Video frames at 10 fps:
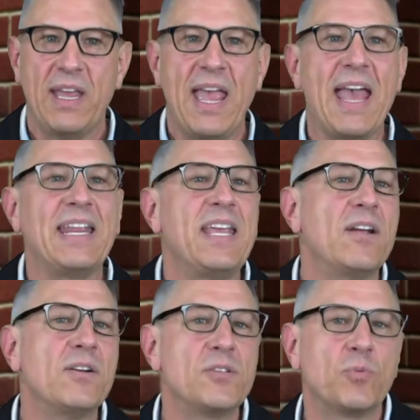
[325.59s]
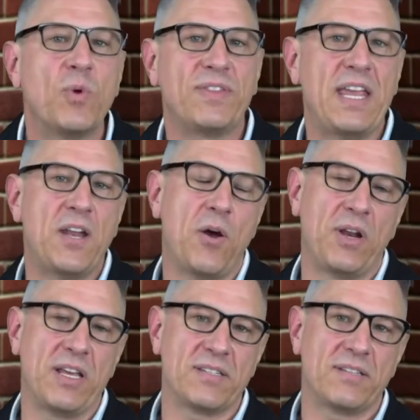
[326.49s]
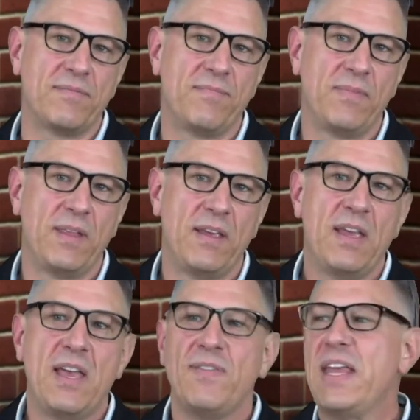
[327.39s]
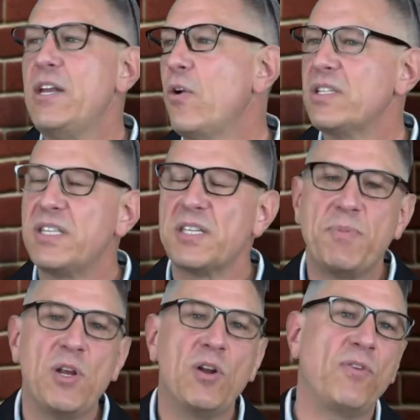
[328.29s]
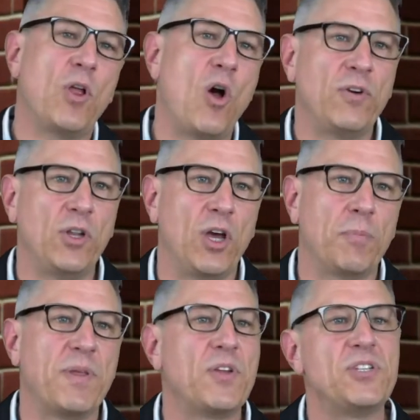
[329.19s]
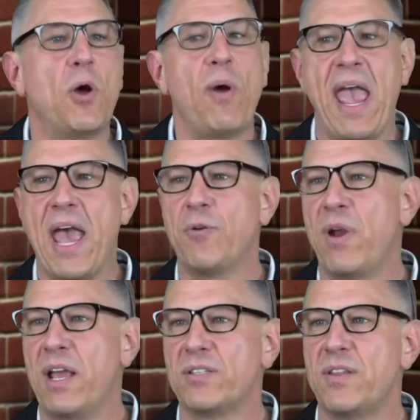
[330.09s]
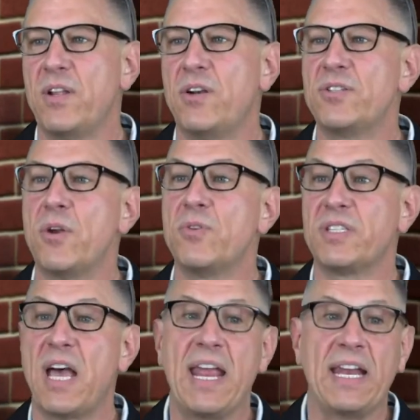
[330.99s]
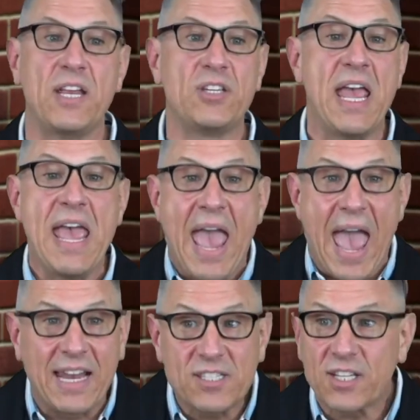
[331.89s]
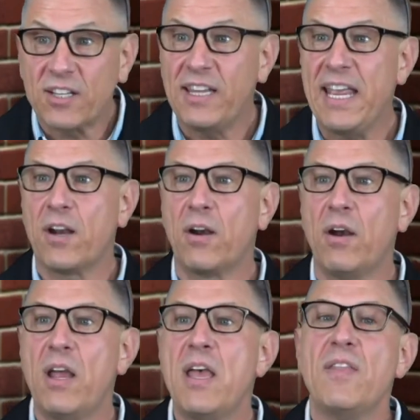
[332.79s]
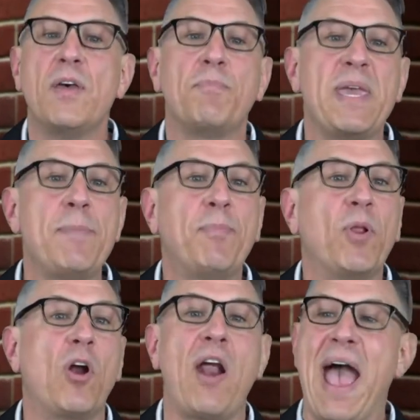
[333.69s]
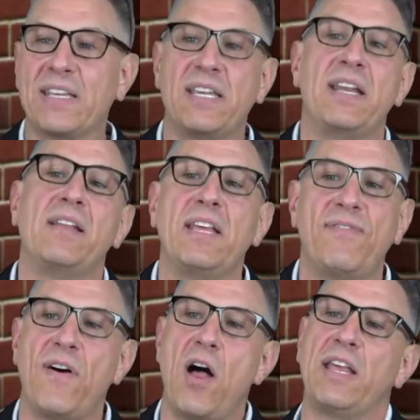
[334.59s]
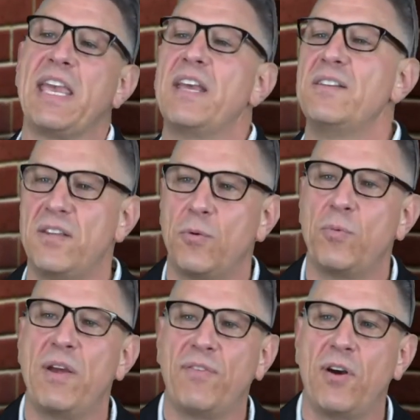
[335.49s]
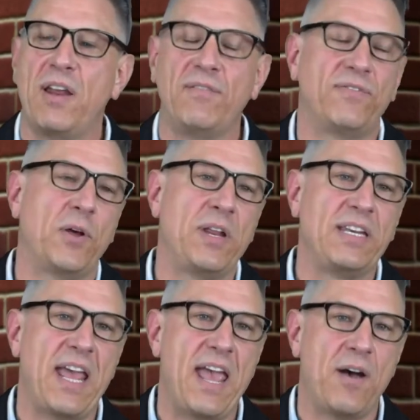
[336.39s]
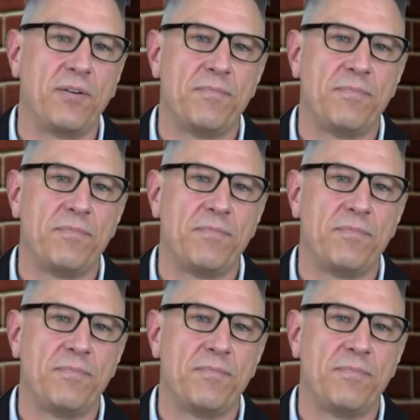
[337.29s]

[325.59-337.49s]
And here's what they notice. They notice this beautiful overlook, but there's no handrails and there's no signage, and it's clear that people are accidentally falling into the river and floating down.